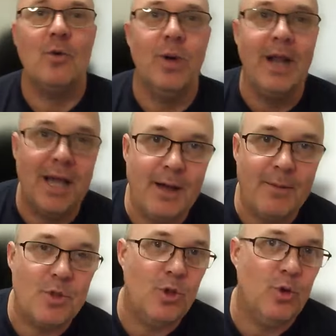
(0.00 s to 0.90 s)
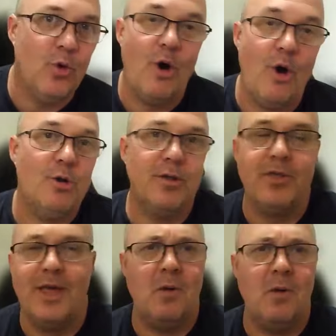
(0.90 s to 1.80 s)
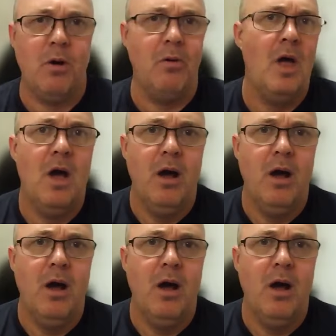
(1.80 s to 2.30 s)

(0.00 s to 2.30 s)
So when it comes to your owner saying, well,